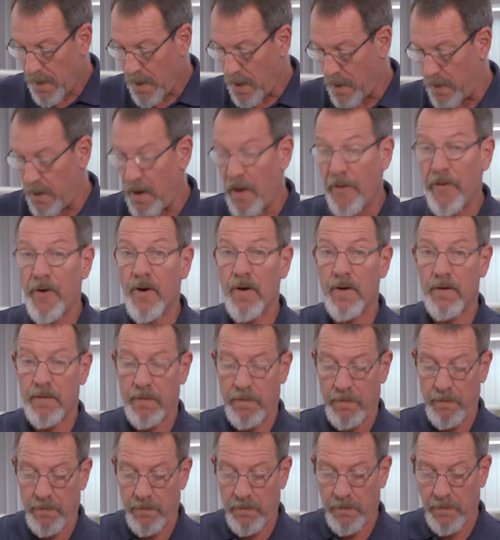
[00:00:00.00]
Another
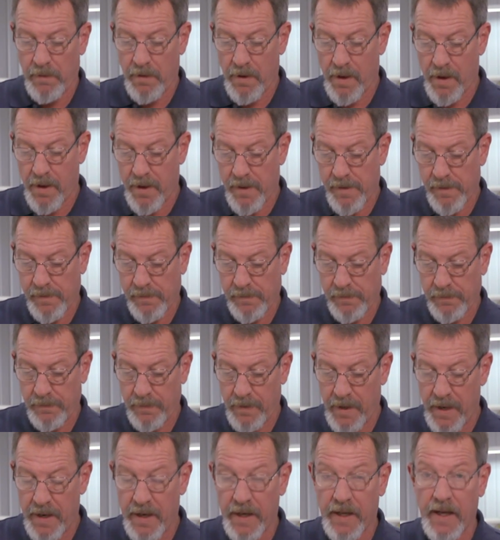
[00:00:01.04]
uh,
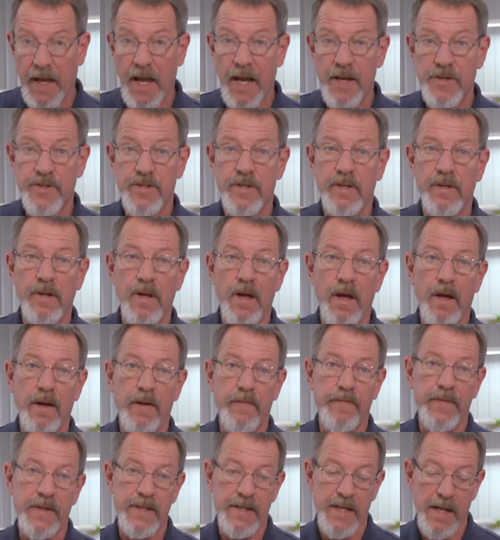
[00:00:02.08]
indication
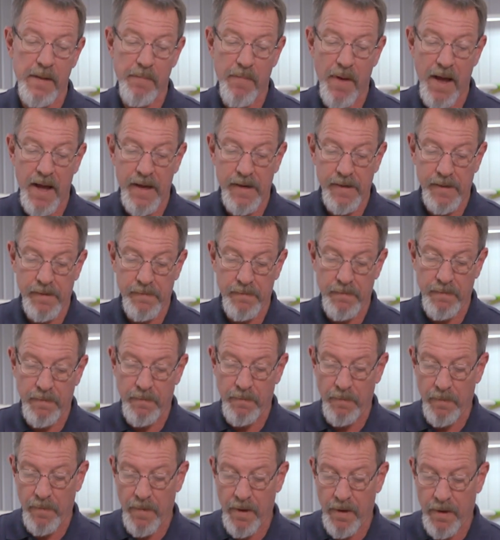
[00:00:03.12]
of a debonded
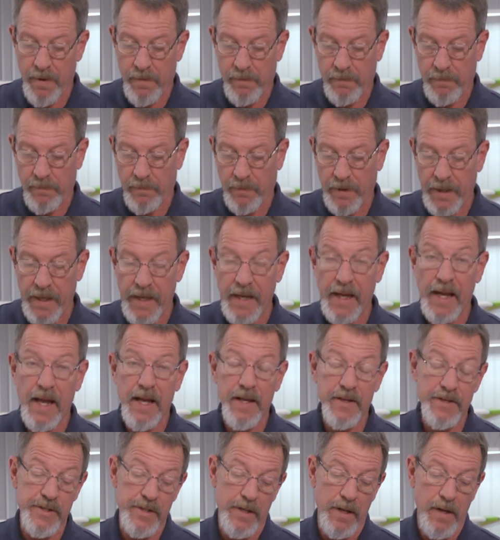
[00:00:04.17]
uh, leading
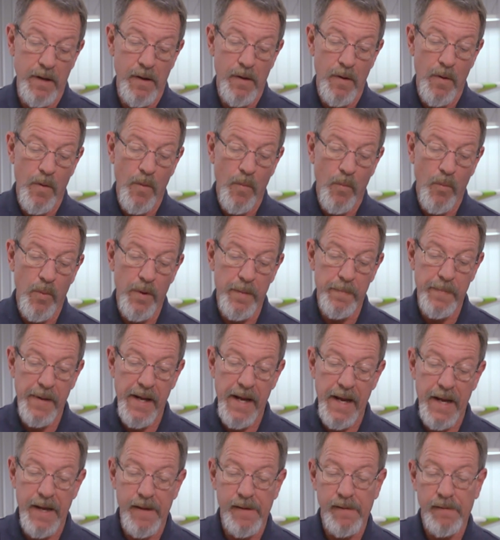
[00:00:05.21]
edge would
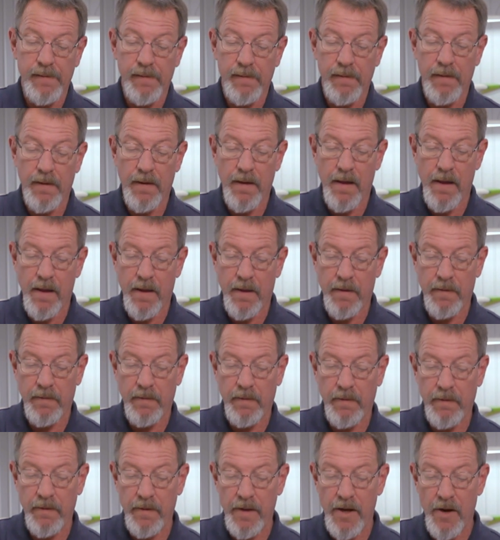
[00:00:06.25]
be uh,
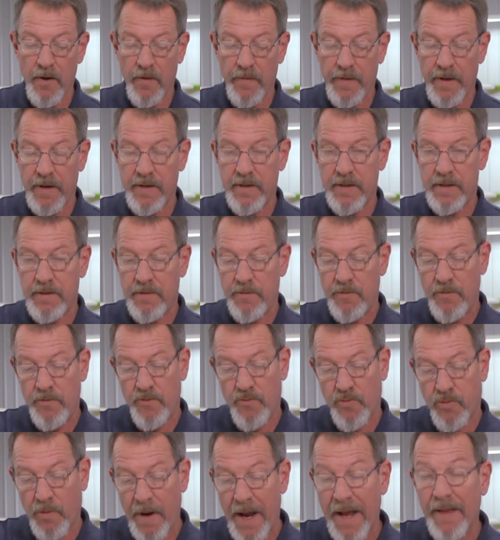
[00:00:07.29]
near the
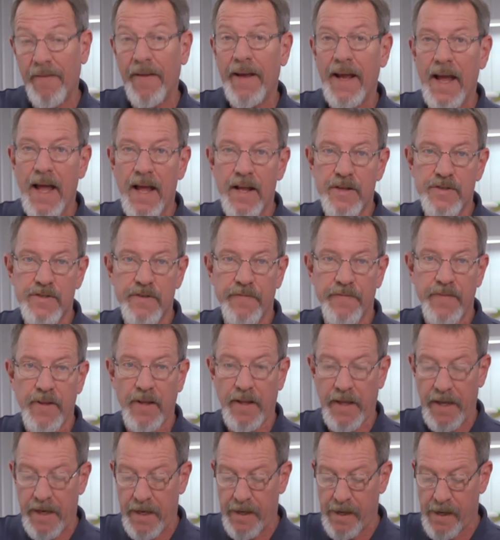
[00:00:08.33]
trailing edge of the
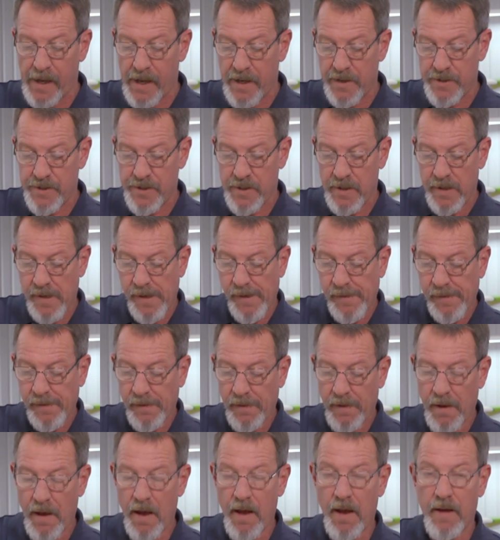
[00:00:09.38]
leading edge.
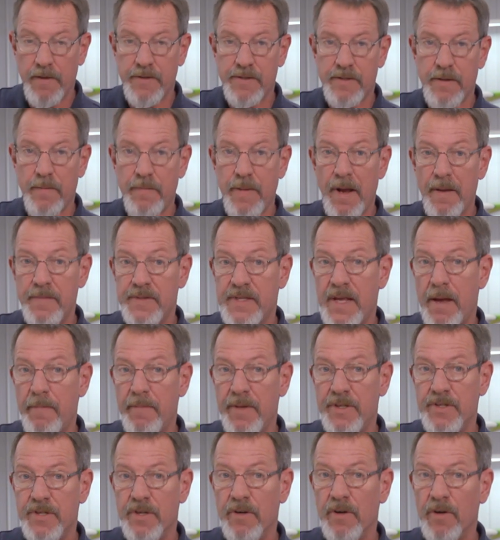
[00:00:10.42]
Uh, sometimes that
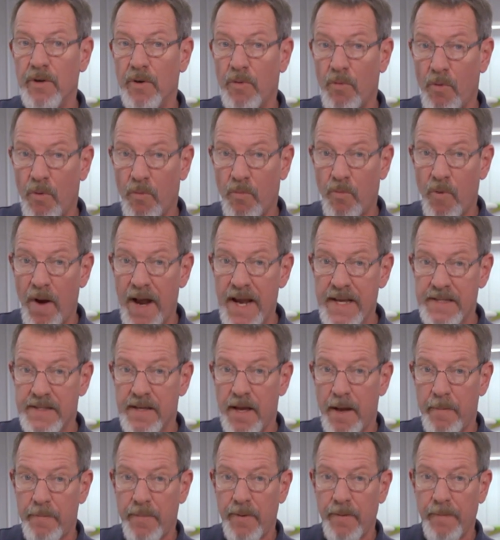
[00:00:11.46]
material will raise
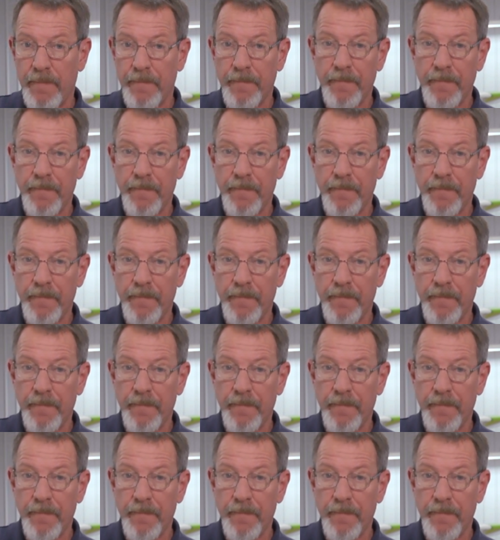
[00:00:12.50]
up.